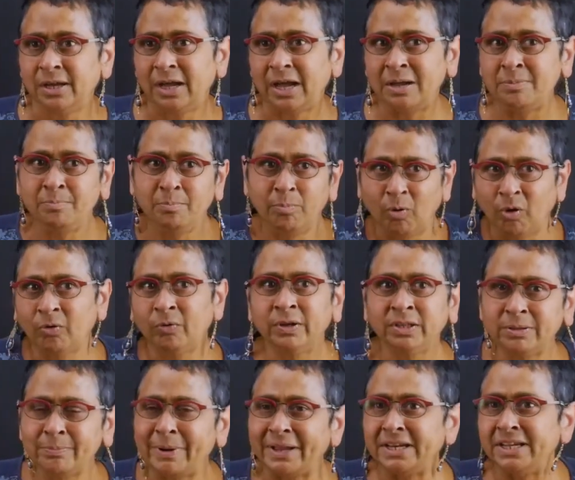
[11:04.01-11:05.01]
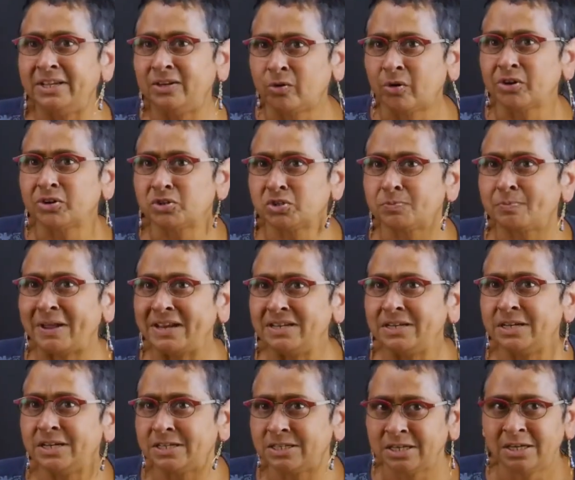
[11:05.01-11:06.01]
I'm borrowing the money in order to spend
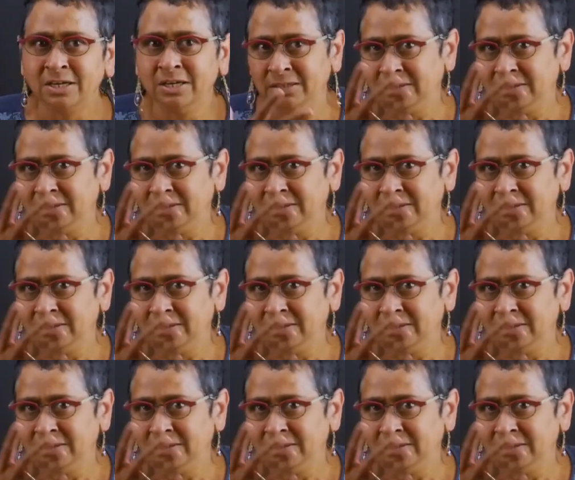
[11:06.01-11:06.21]
it